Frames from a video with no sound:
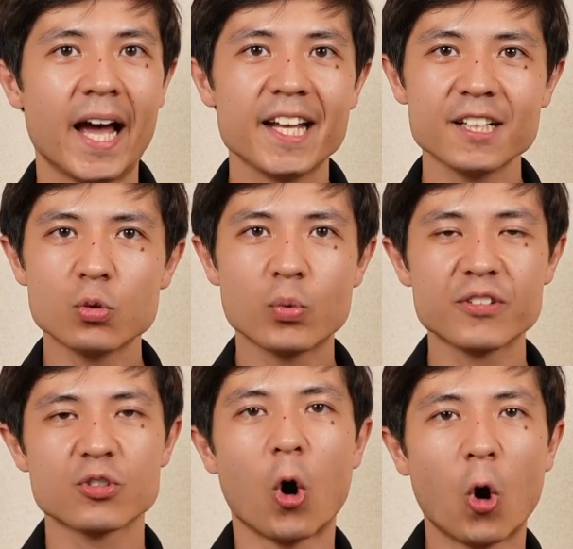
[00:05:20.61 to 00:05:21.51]
and I don't
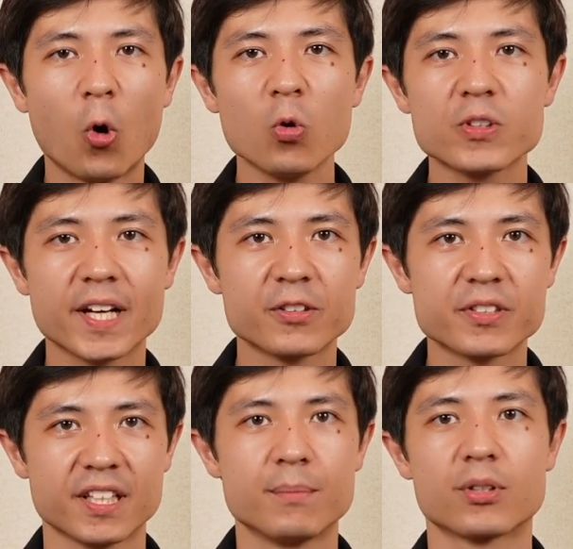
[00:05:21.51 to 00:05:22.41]
waste a whole day in the
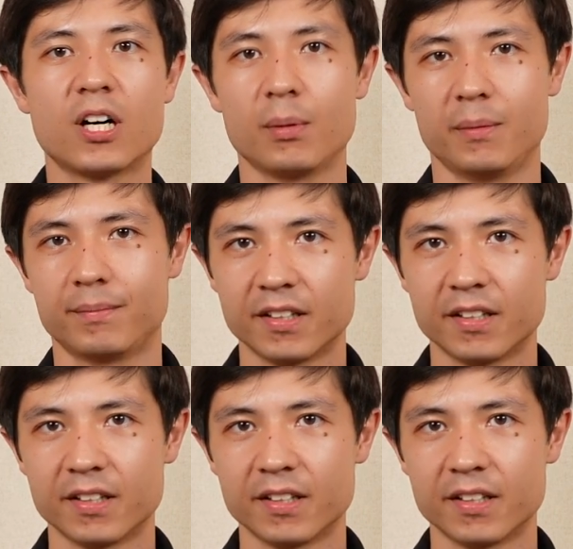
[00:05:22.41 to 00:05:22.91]
same problem.